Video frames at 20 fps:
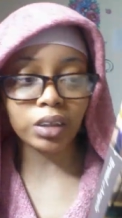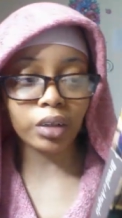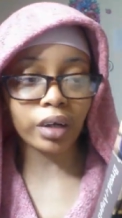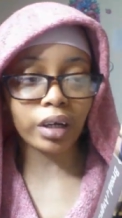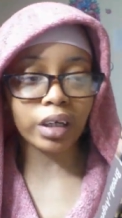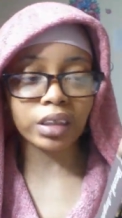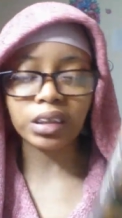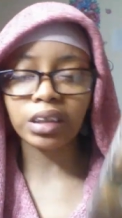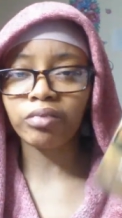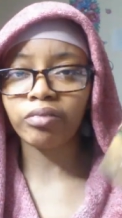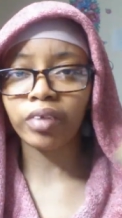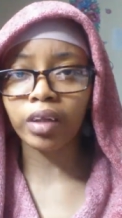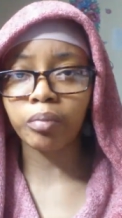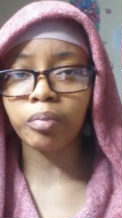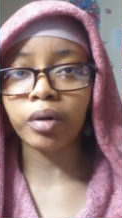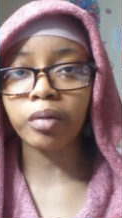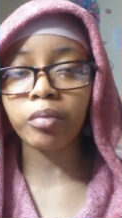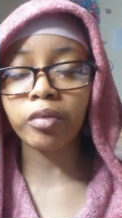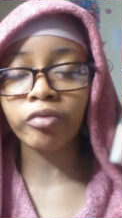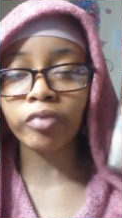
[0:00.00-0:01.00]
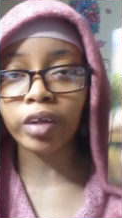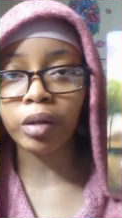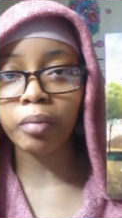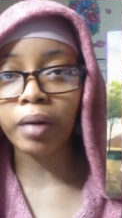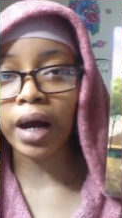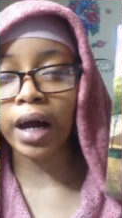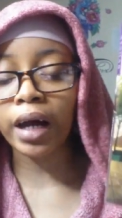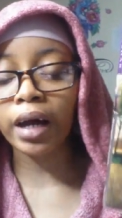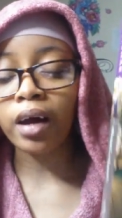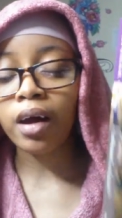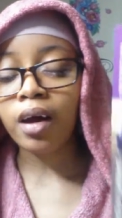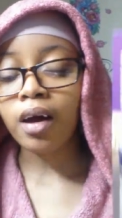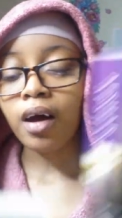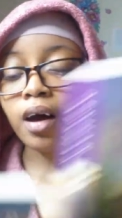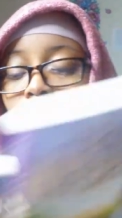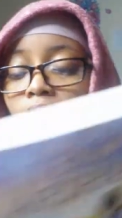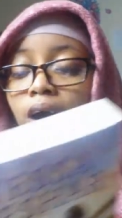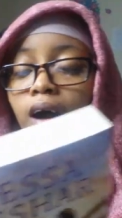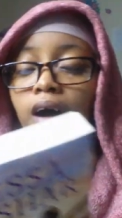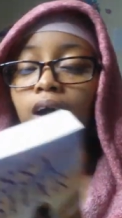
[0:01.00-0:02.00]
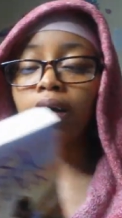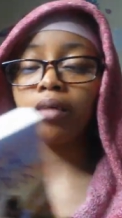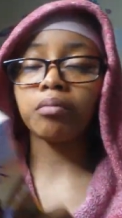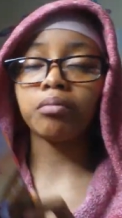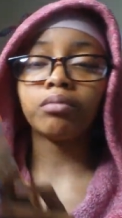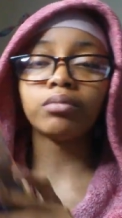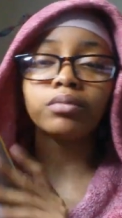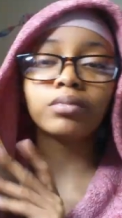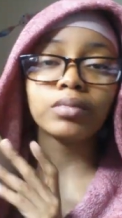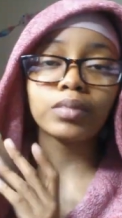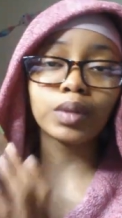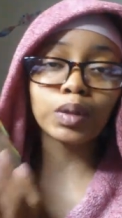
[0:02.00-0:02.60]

Sorry, I said Philippa, but Philippi. Um,